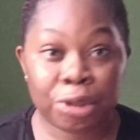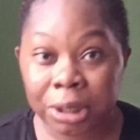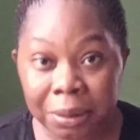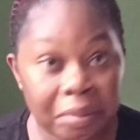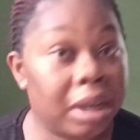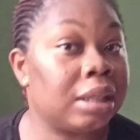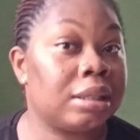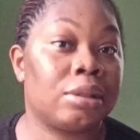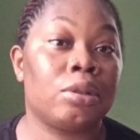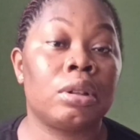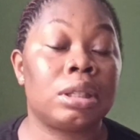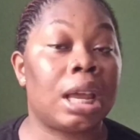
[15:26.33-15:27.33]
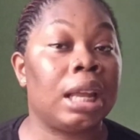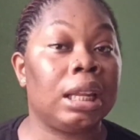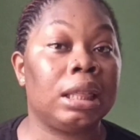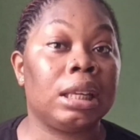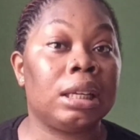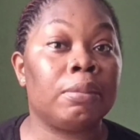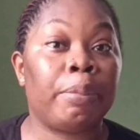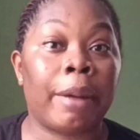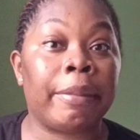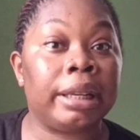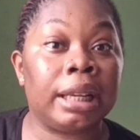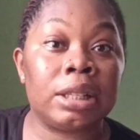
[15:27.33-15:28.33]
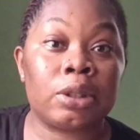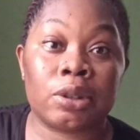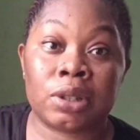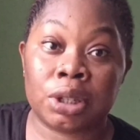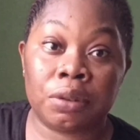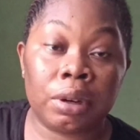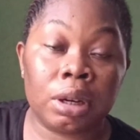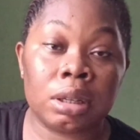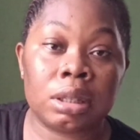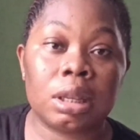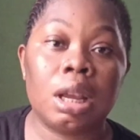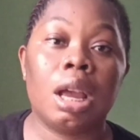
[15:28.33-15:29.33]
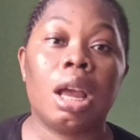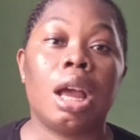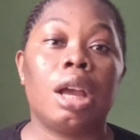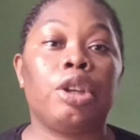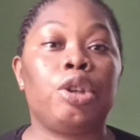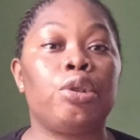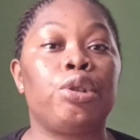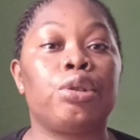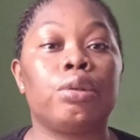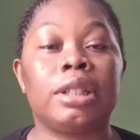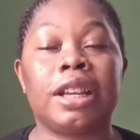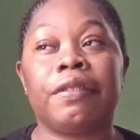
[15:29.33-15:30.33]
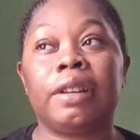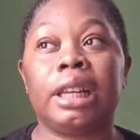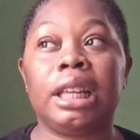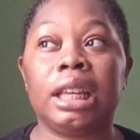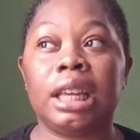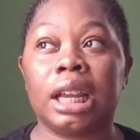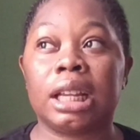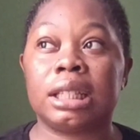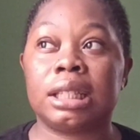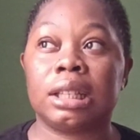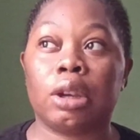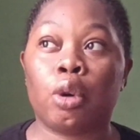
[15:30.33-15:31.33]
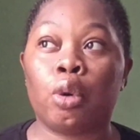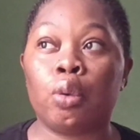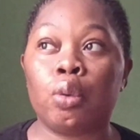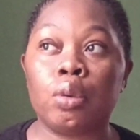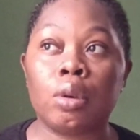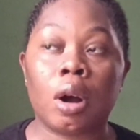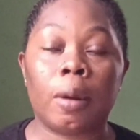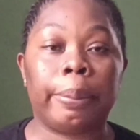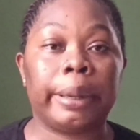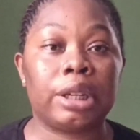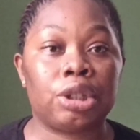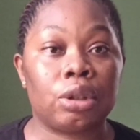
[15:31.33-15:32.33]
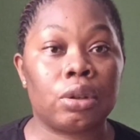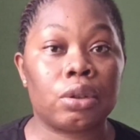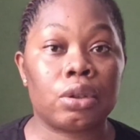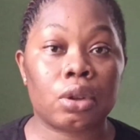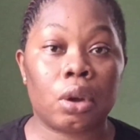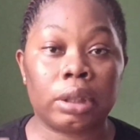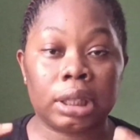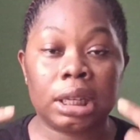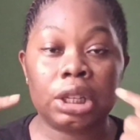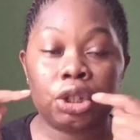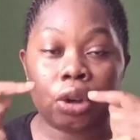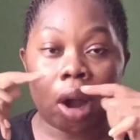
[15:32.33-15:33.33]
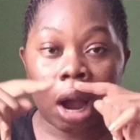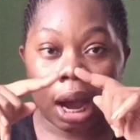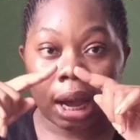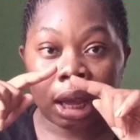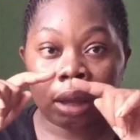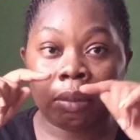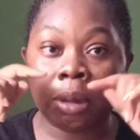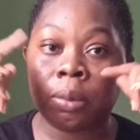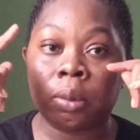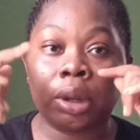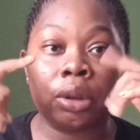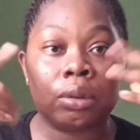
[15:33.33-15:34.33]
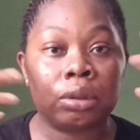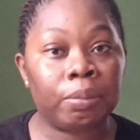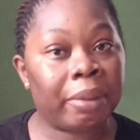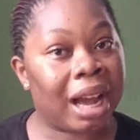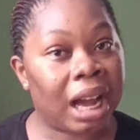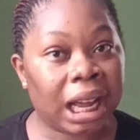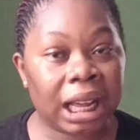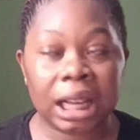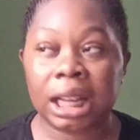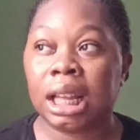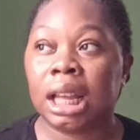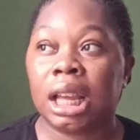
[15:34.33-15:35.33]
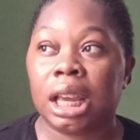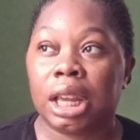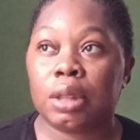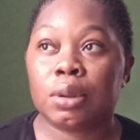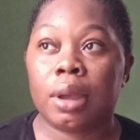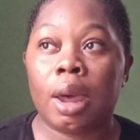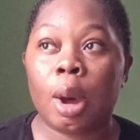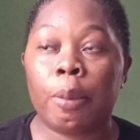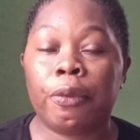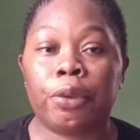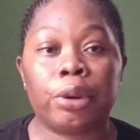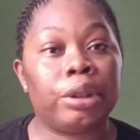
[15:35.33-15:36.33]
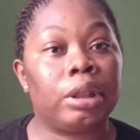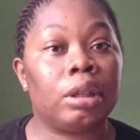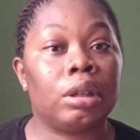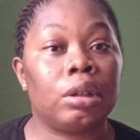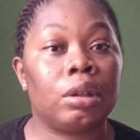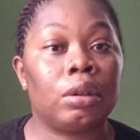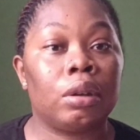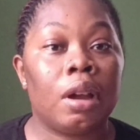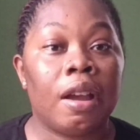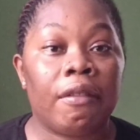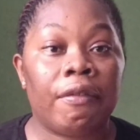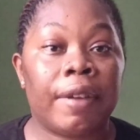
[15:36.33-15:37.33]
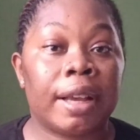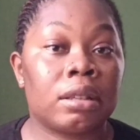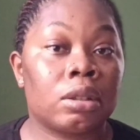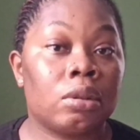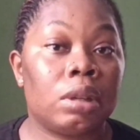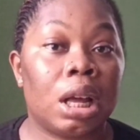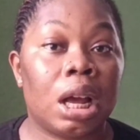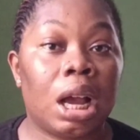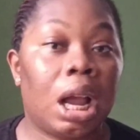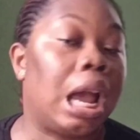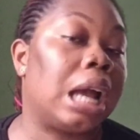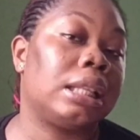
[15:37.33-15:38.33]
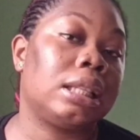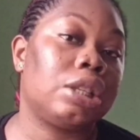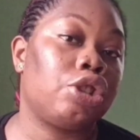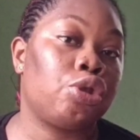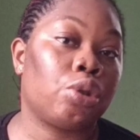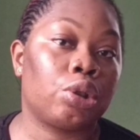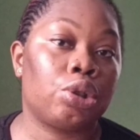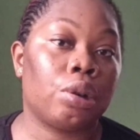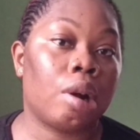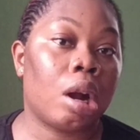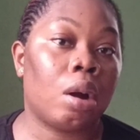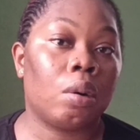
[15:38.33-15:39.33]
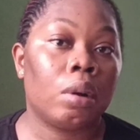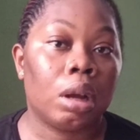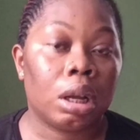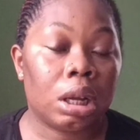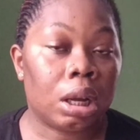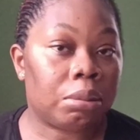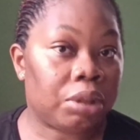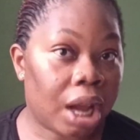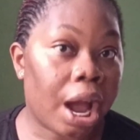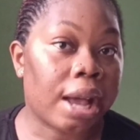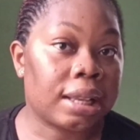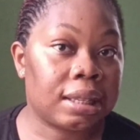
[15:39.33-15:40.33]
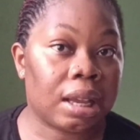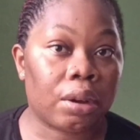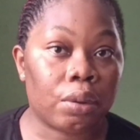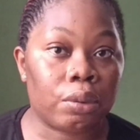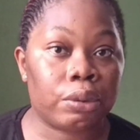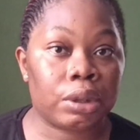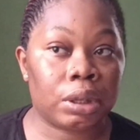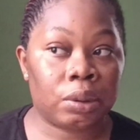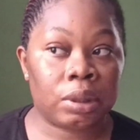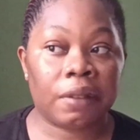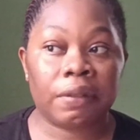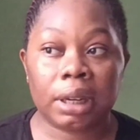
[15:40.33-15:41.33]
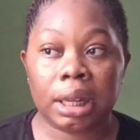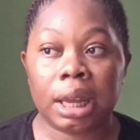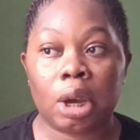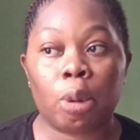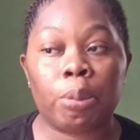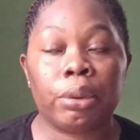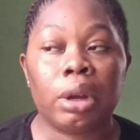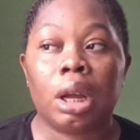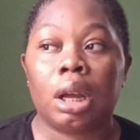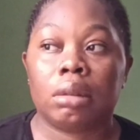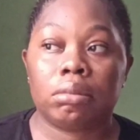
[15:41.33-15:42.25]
treatment, not anything permanent or serious, you should definitely get cool compressions underneath your eye, maybe when you're back. It will help for the vascular and the structural dark circles. It will definitely help.